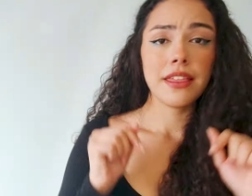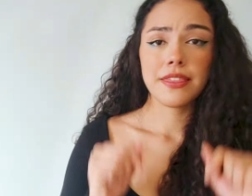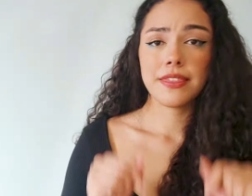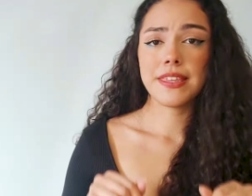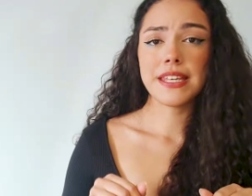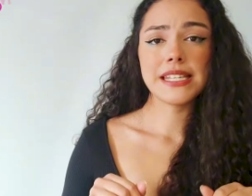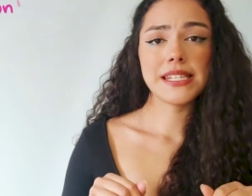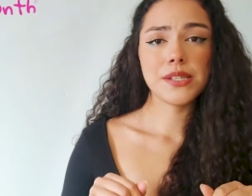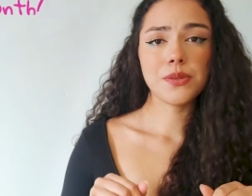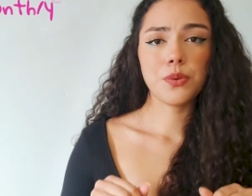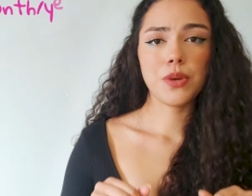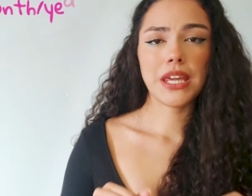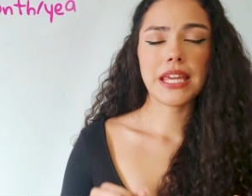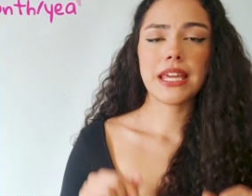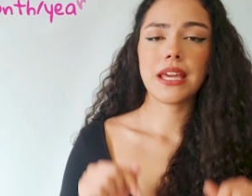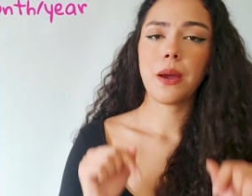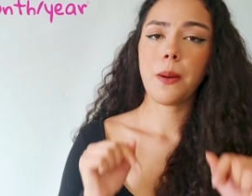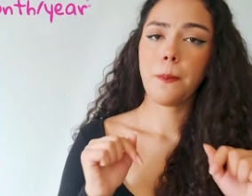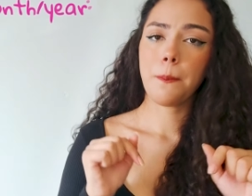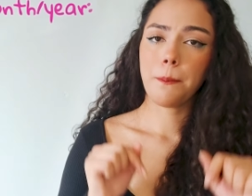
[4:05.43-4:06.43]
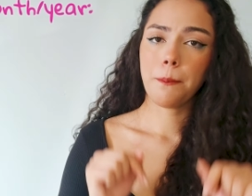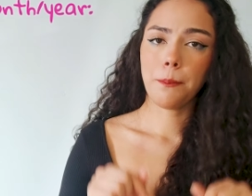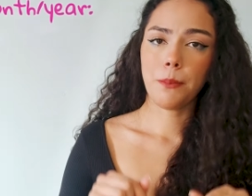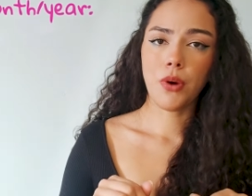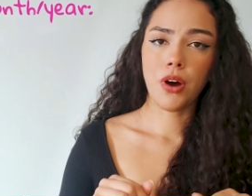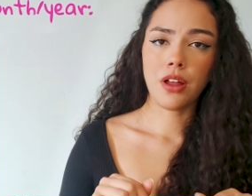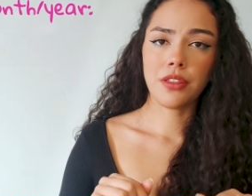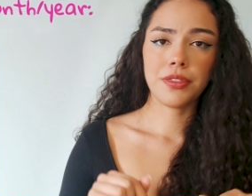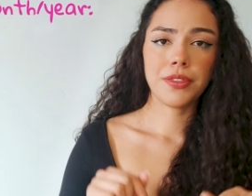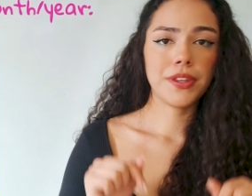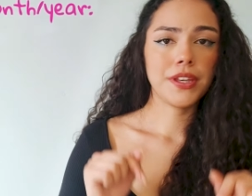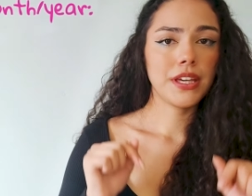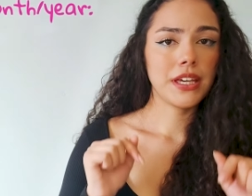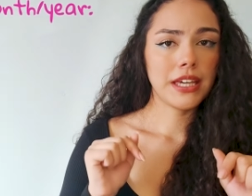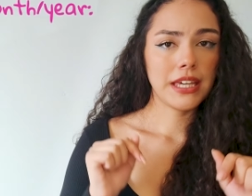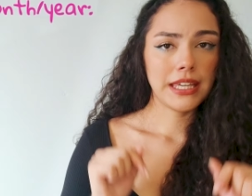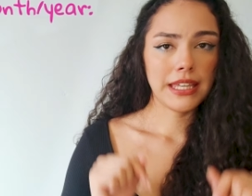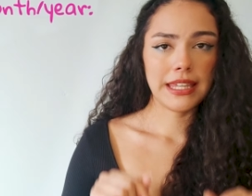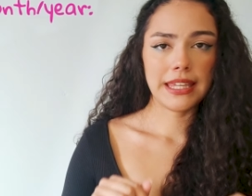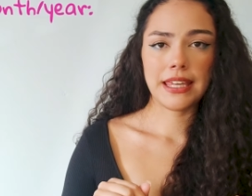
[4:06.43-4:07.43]
This week, month,
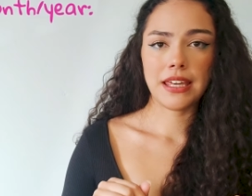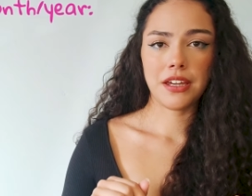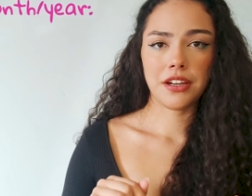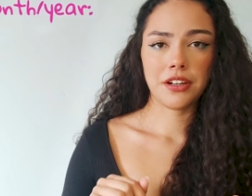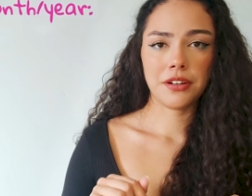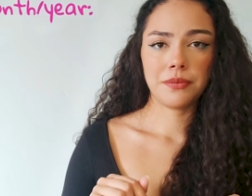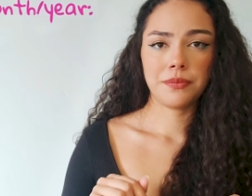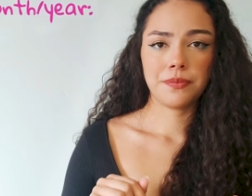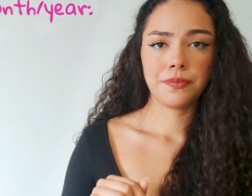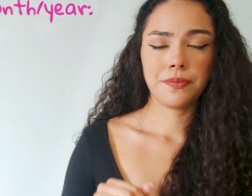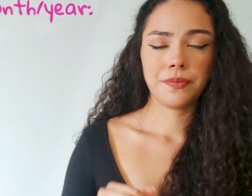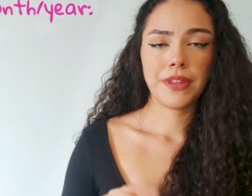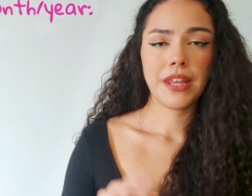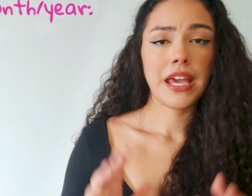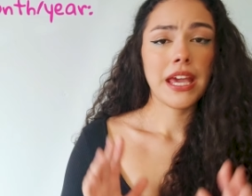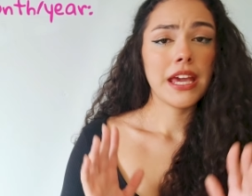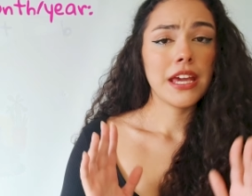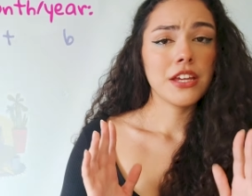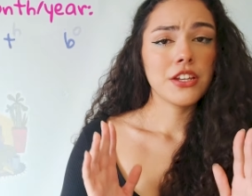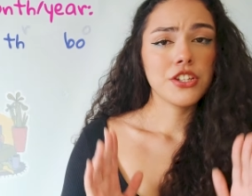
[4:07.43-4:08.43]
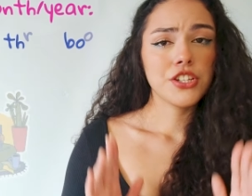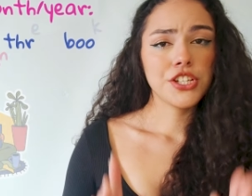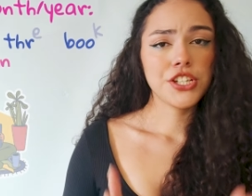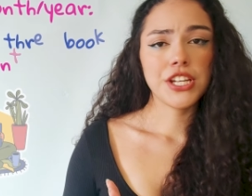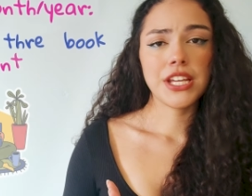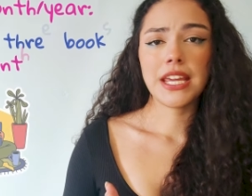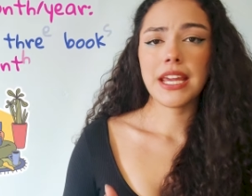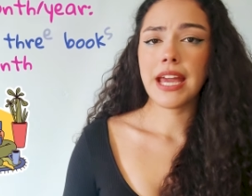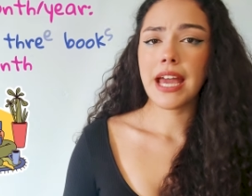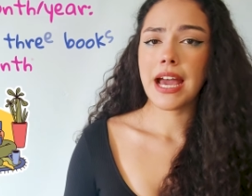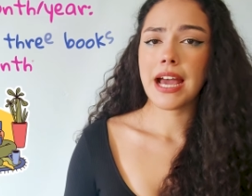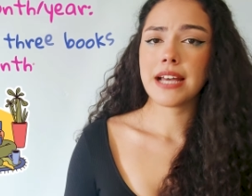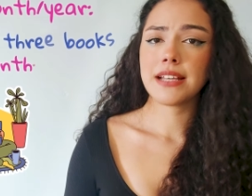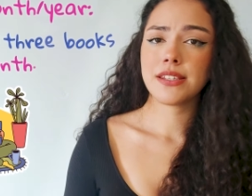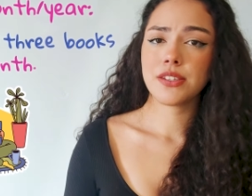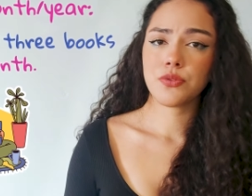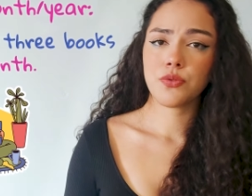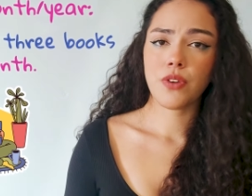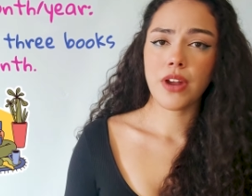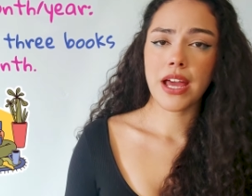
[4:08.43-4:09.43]
year. She
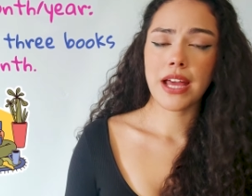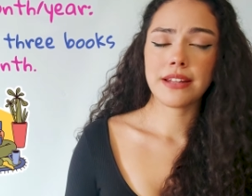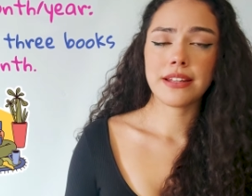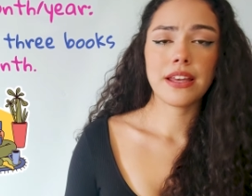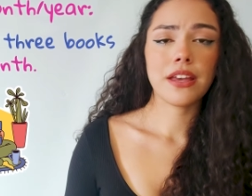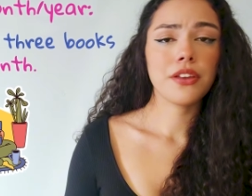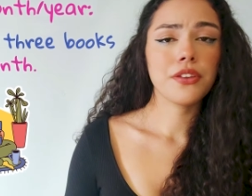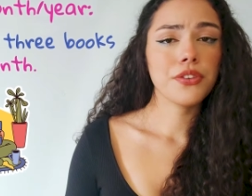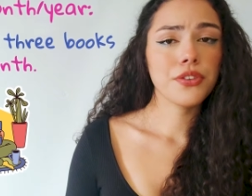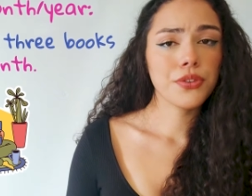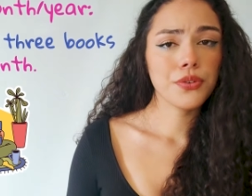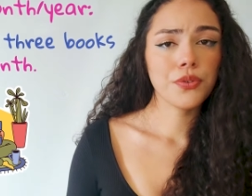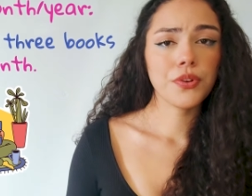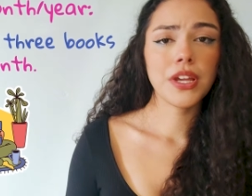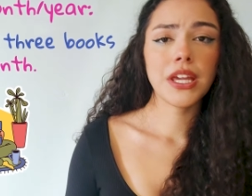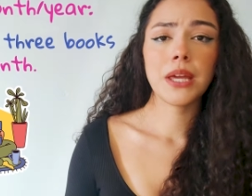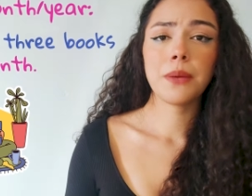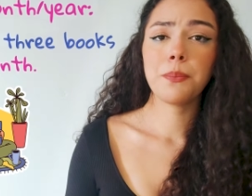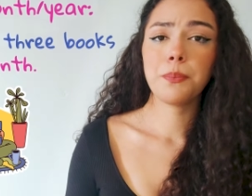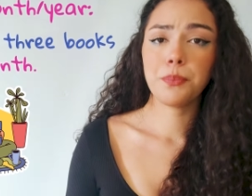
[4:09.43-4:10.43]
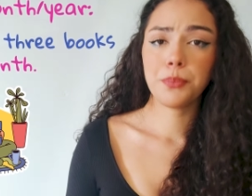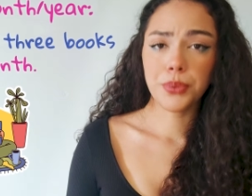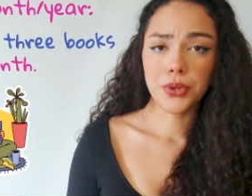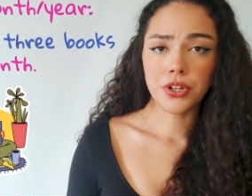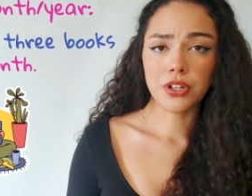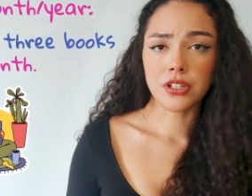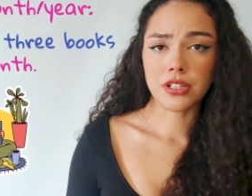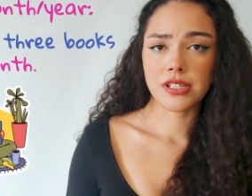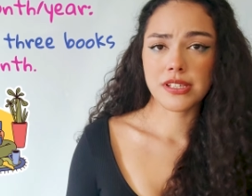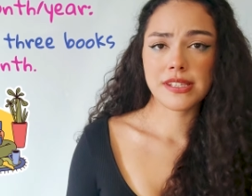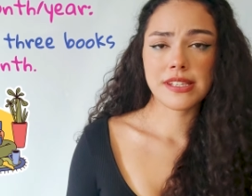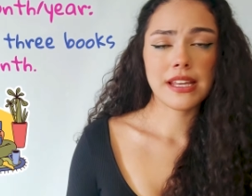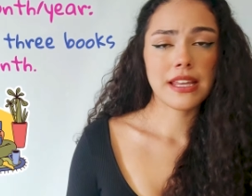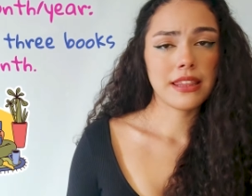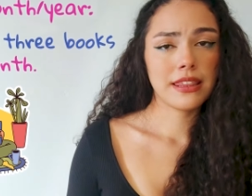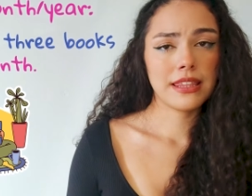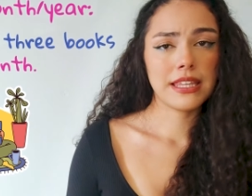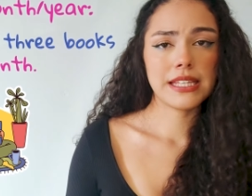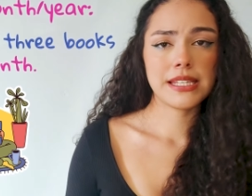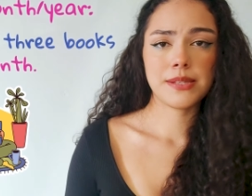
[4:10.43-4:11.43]
has read three
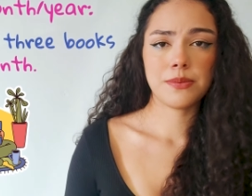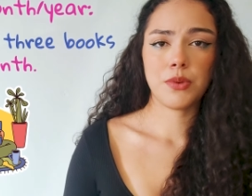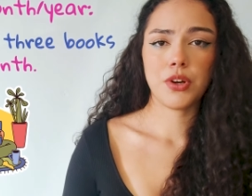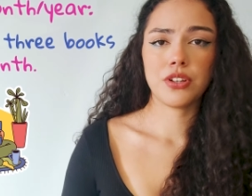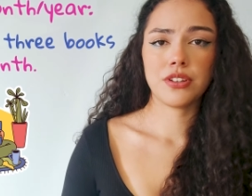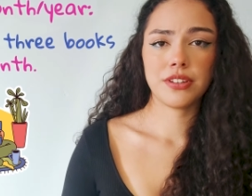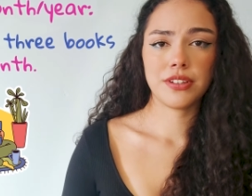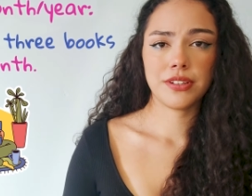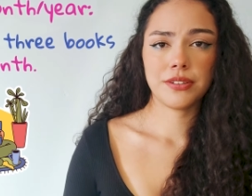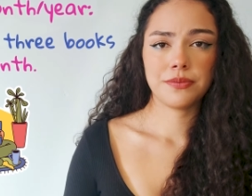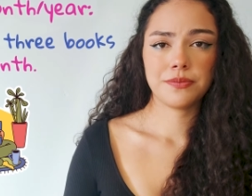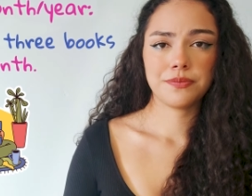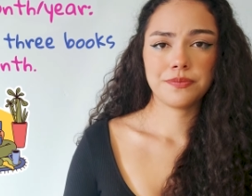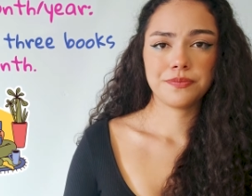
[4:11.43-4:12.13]
books this month.